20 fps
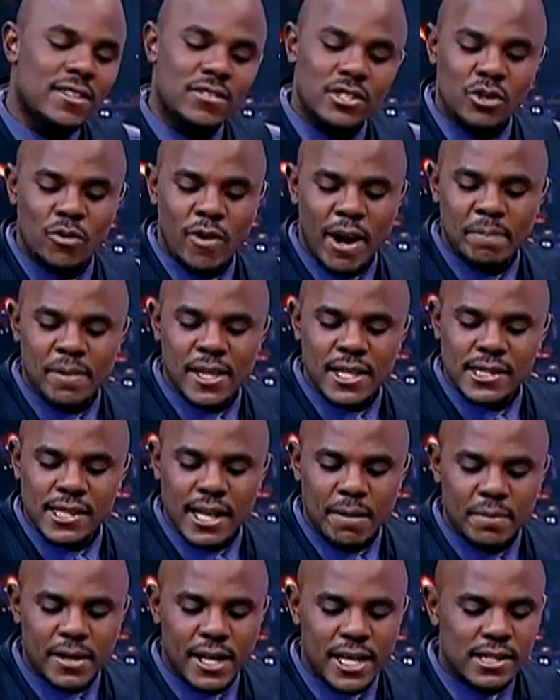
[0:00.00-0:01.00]
to wrap things
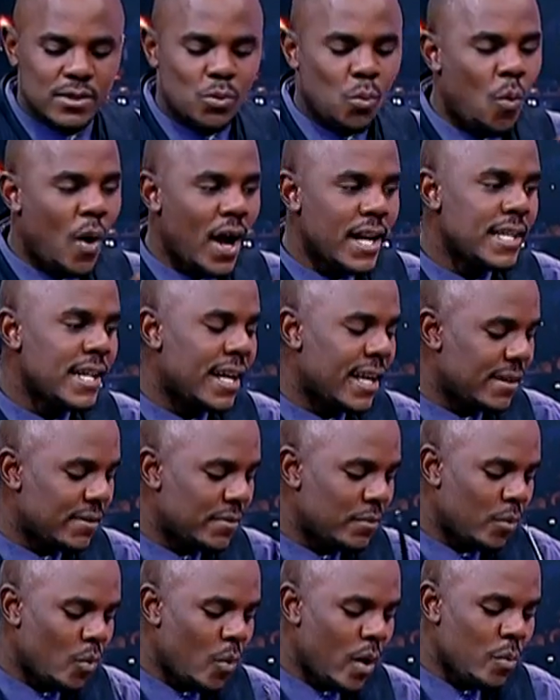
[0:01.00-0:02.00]
up, guys, one day,
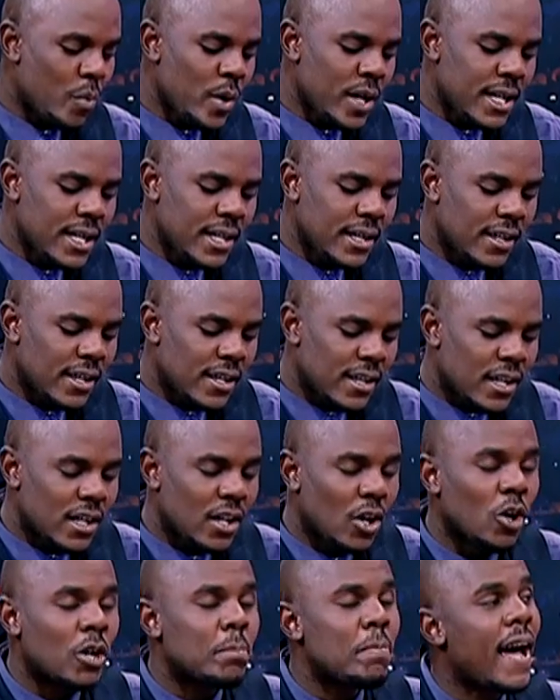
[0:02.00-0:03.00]
when we
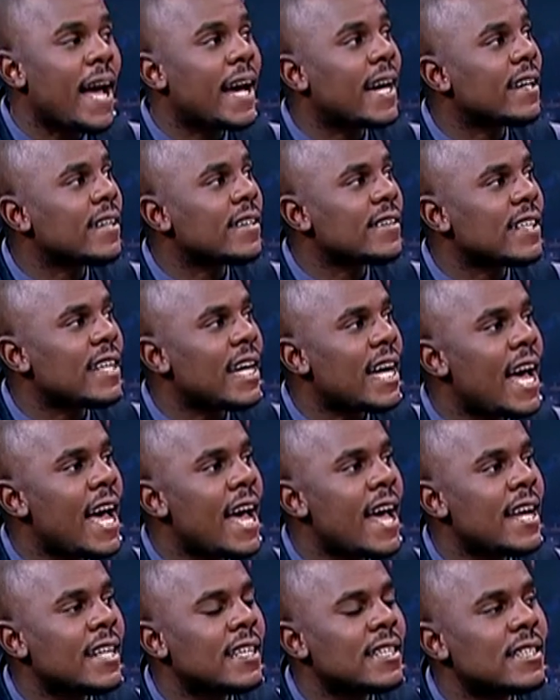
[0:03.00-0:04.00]
look back
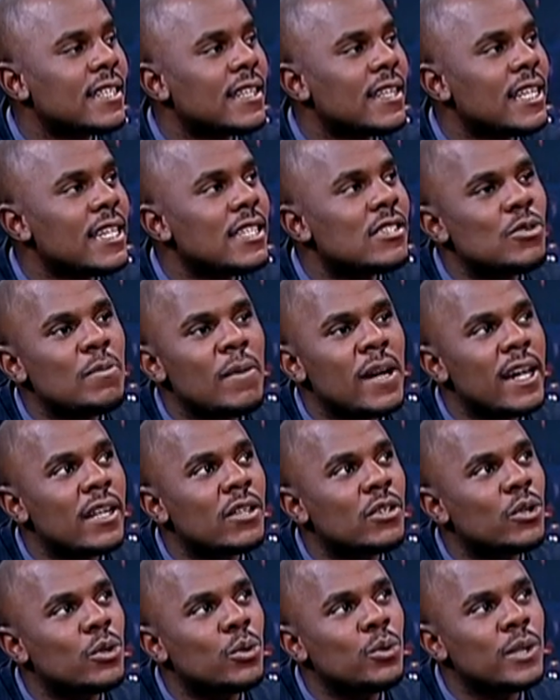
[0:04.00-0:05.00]
and
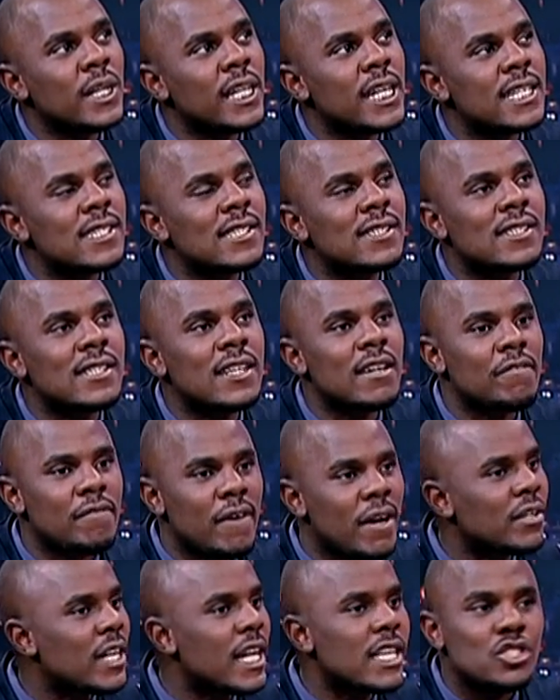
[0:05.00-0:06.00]
Itumeleng Khune's uh,
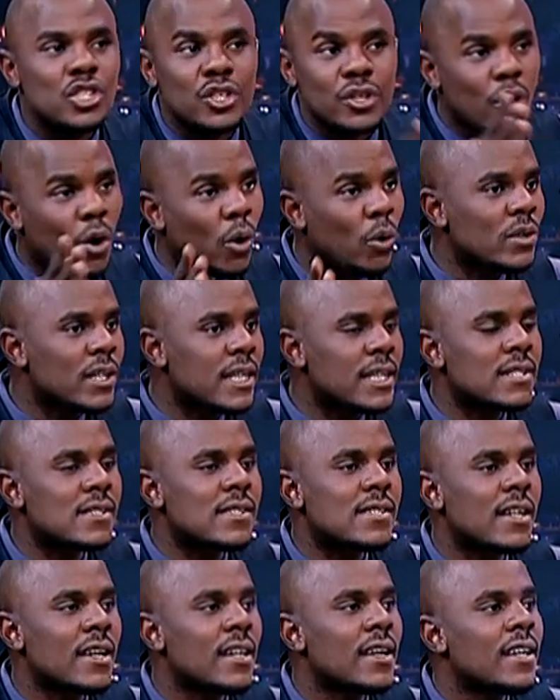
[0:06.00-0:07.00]
foundation holdings